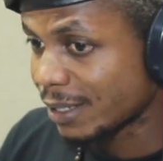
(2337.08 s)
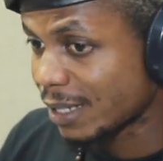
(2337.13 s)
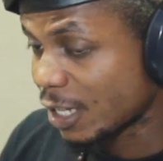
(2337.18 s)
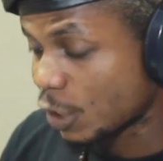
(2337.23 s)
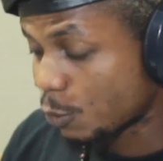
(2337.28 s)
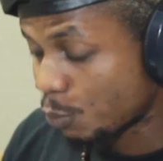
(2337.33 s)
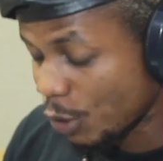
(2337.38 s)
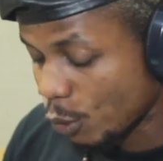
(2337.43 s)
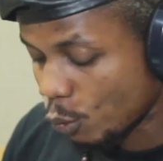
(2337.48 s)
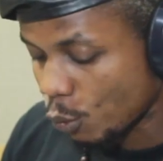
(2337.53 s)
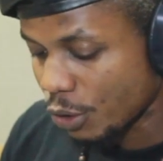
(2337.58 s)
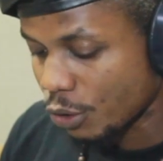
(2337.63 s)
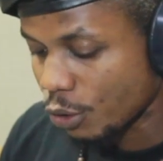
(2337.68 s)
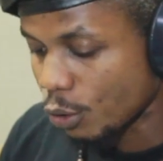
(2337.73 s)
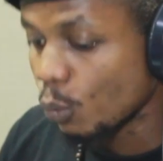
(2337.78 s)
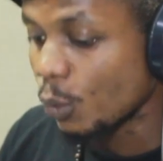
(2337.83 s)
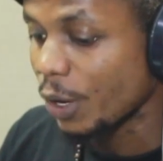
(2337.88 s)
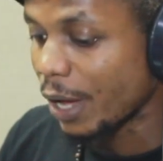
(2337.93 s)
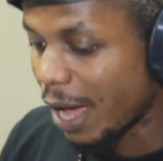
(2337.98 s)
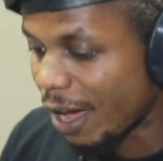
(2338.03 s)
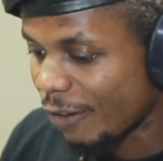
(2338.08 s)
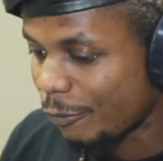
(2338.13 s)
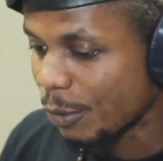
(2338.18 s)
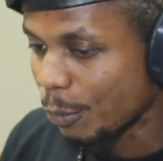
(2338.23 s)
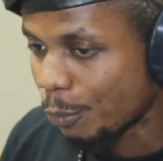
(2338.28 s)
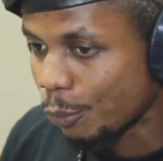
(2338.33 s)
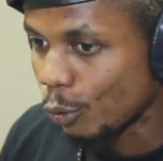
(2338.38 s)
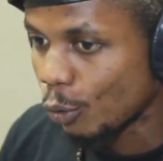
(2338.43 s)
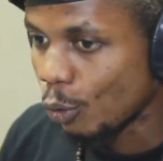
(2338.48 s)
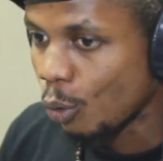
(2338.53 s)
As I speak with you, we have
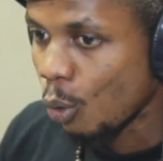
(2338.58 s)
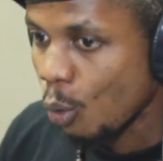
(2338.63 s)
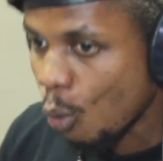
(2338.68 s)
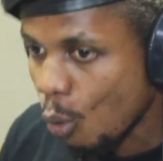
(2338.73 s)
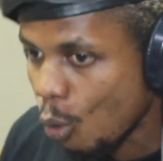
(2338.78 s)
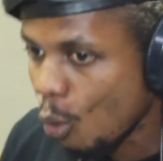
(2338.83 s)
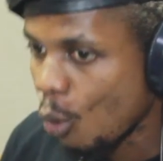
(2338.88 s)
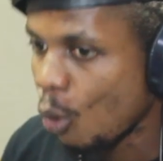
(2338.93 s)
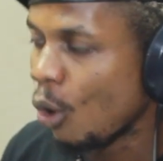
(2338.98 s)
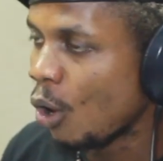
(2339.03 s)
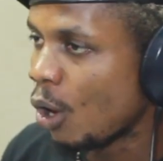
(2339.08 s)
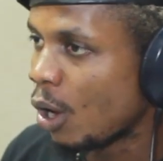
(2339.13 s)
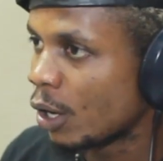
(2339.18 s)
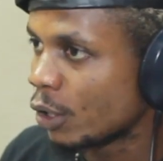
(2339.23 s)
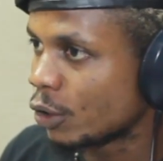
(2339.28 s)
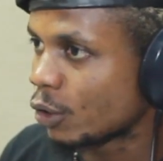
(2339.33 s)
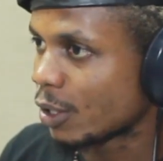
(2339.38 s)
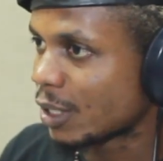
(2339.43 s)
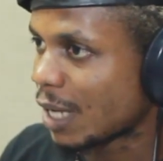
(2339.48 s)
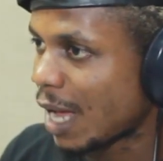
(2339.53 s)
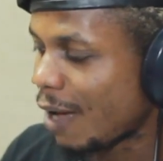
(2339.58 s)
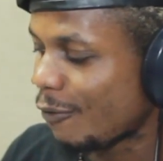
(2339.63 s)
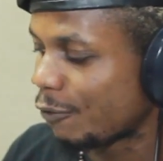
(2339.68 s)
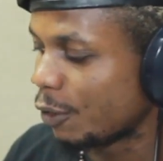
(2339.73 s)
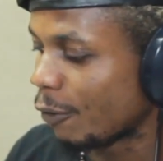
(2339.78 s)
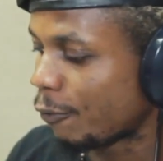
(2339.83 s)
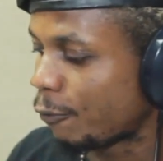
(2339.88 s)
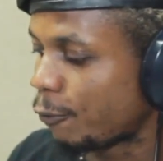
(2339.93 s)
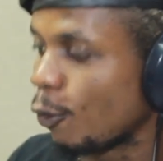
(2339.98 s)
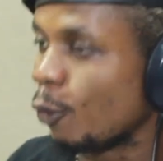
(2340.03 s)
people who just have
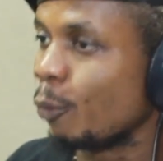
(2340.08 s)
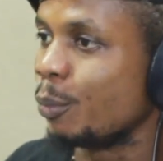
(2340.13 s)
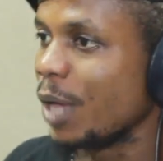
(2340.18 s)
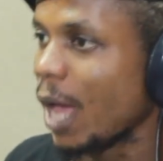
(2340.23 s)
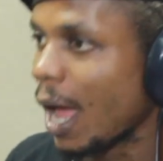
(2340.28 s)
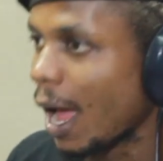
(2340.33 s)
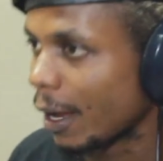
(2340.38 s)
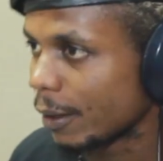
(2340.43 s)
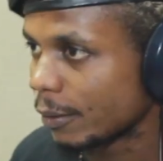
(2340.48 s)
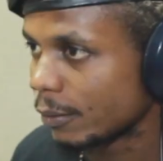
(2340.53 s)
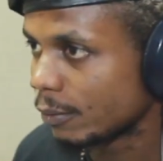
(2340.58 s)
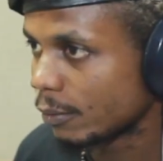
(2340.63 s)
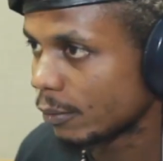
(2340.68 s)
the phobia.